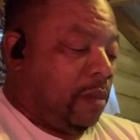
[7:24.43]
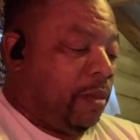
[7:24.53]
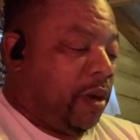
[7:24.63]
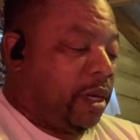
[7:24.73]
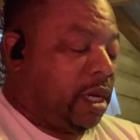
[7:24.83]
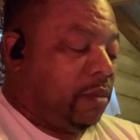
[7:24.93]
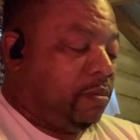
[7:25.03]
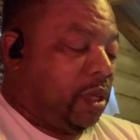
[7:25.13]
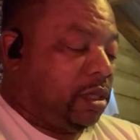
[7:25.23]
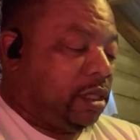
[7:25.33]

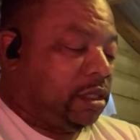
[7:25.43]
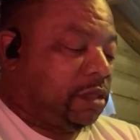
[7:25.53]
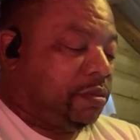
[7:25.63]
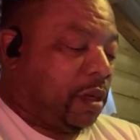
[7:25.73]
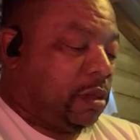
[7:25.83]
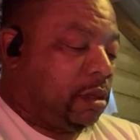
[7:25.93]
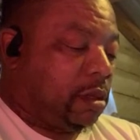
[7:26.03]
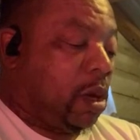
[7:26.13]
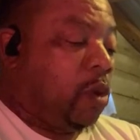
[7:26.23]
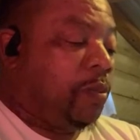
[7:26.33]
American bullies, bro.
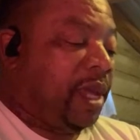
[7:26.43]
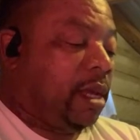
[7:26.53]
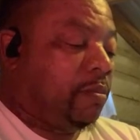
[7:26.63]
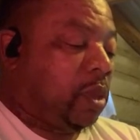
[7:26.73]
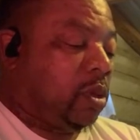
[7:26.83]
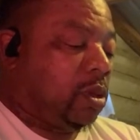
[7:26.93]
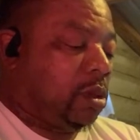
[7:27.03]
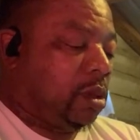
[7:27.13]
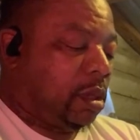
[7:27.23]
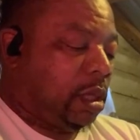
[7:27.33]
No pit
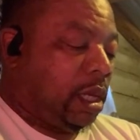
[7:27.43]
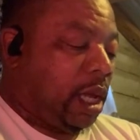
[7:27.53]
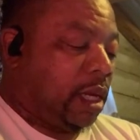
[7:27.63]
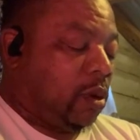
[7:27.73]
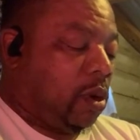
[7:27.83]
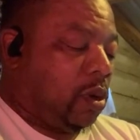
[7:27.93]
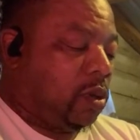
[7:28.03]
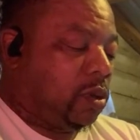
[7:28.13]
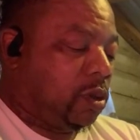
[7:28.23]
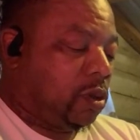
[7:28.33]
bull at all.